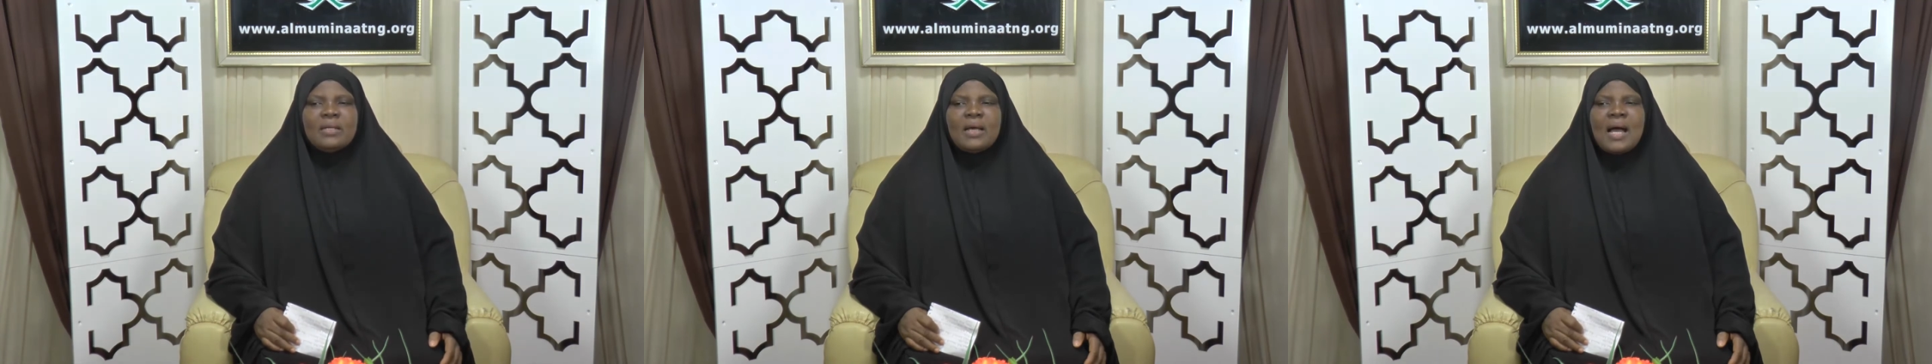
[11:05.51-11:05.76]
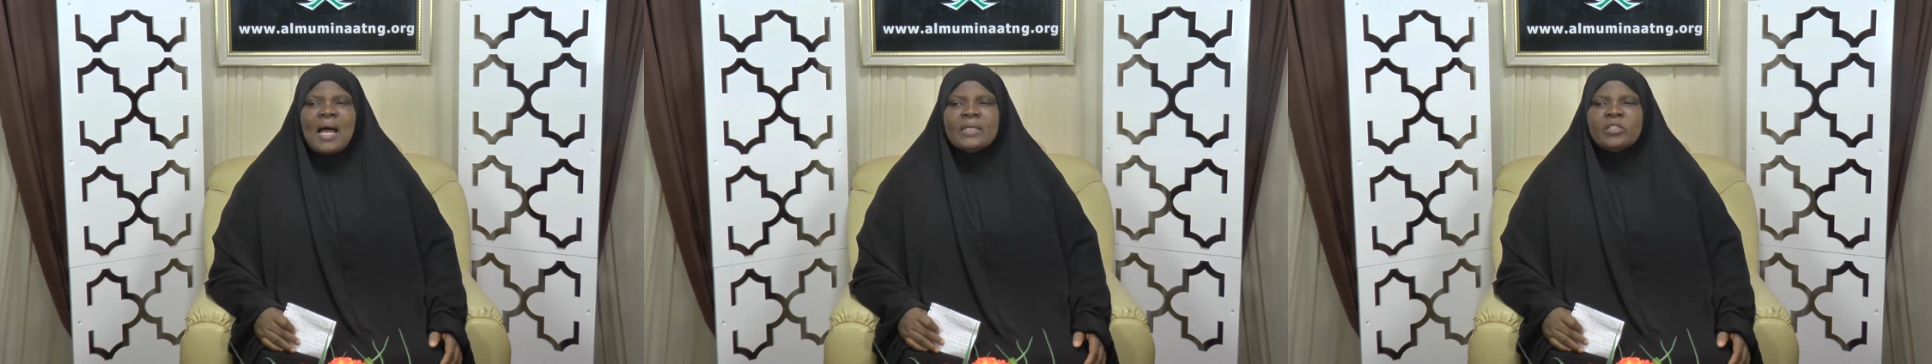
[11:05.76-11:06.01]

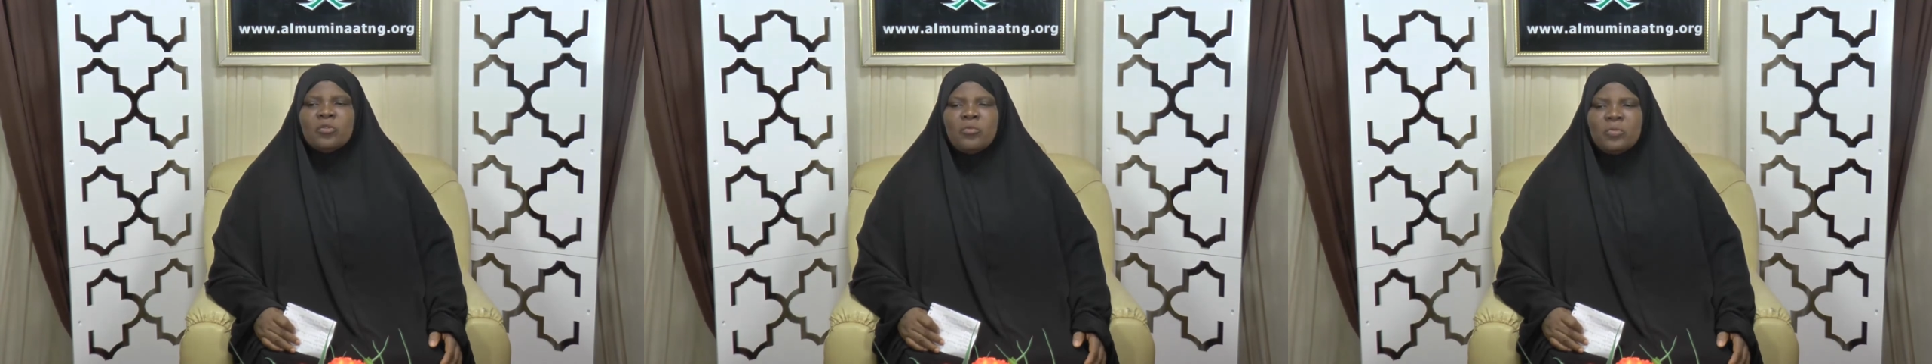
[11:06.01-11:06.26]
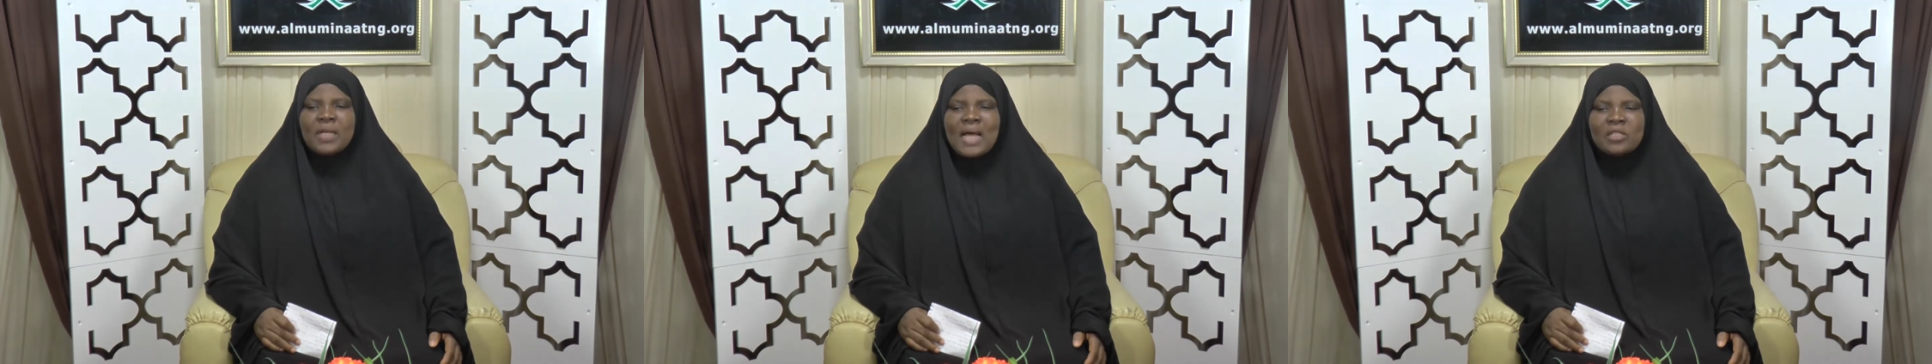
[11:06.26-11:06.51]
And the
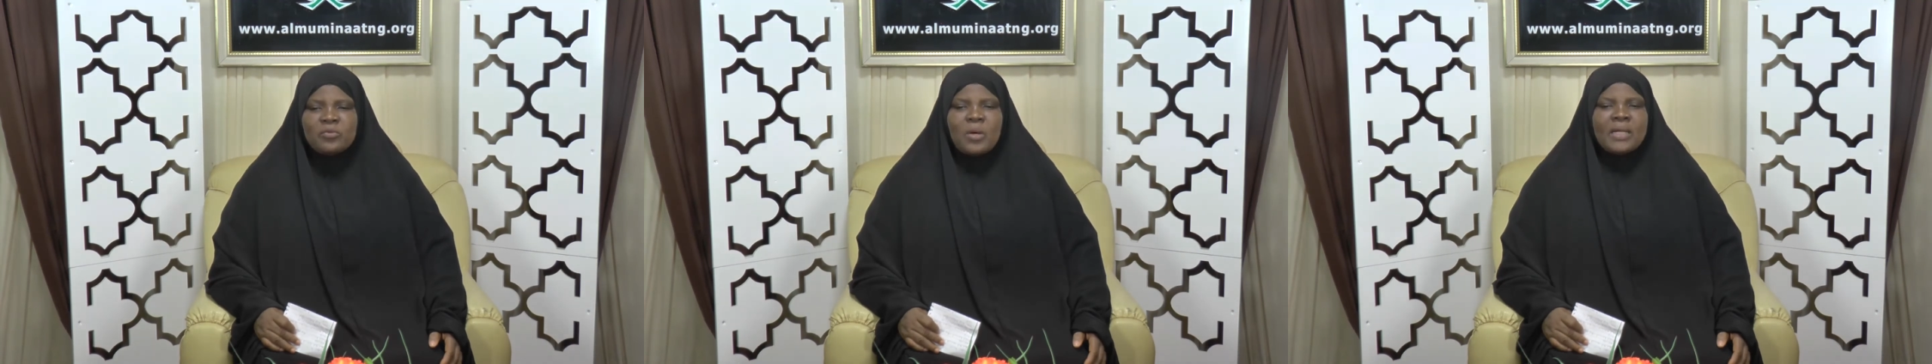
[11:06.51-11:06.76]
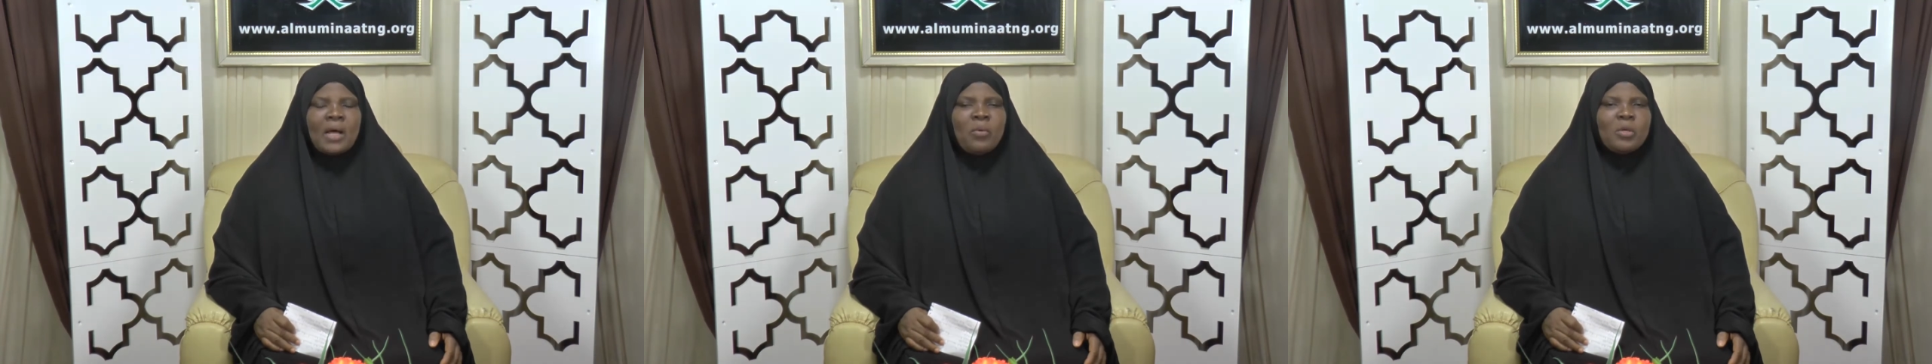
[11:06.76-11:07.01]
last
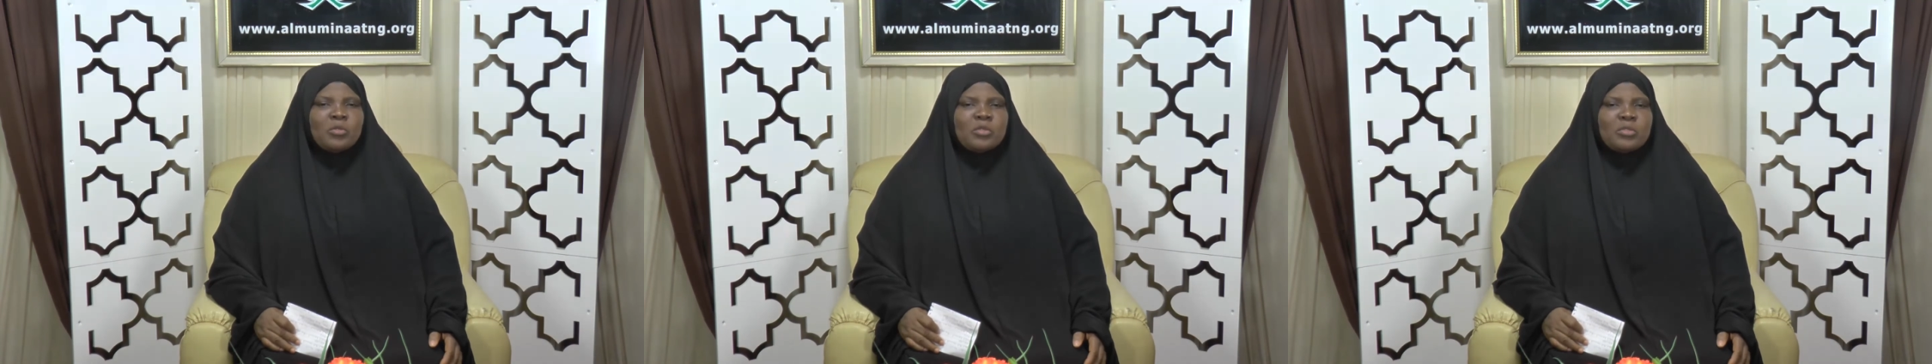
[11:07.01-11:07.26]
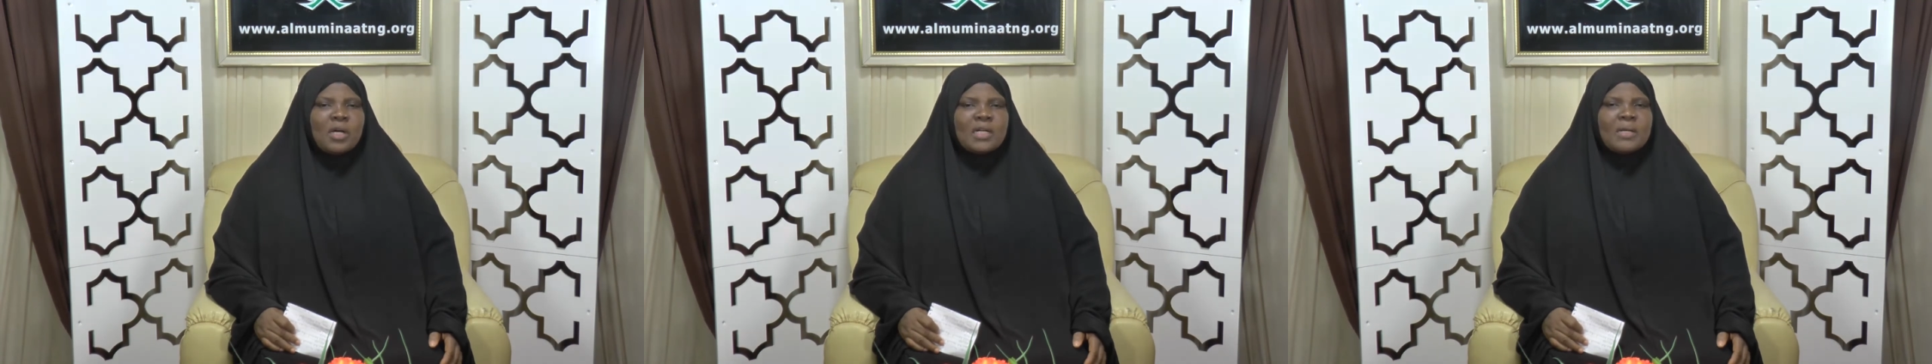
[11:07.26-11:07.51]
one I want to
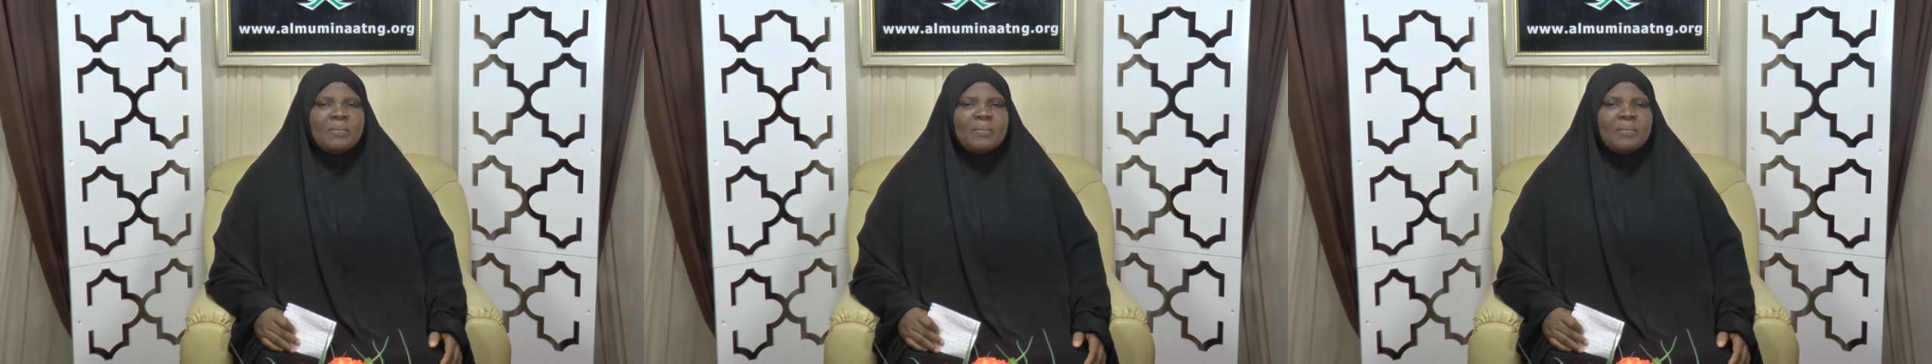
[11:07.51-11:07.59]
talk